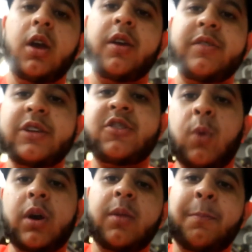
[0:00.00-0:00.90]
It's actually
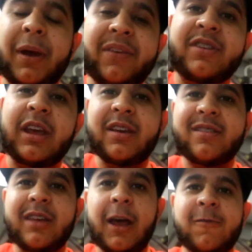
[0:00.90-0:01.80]
one of the best
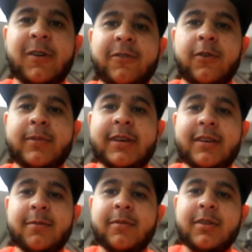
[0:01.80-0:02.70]
days ever for
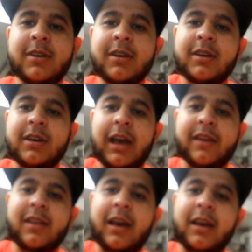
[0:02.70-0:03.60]
me.
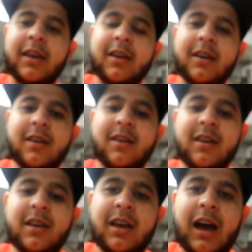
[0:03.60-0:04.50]
It's like,
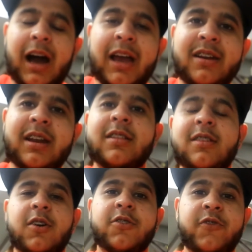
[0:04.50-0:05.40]
I hit
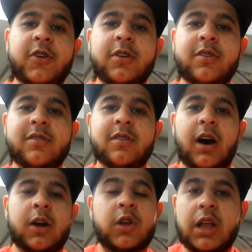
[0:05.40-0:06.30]
10,000 views.
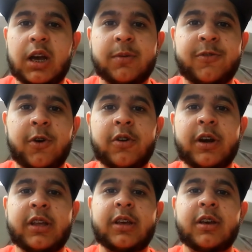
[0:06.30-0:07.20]
I told you that guys before
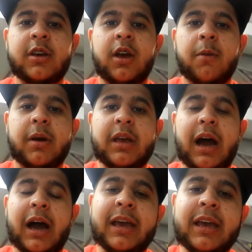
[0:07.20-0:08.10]
already. But yeah,
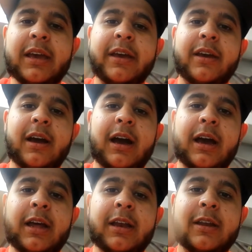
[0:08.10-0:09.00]
I hit it
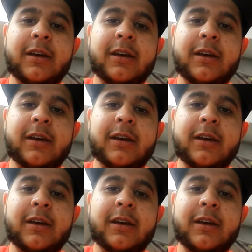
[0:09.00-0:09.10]
and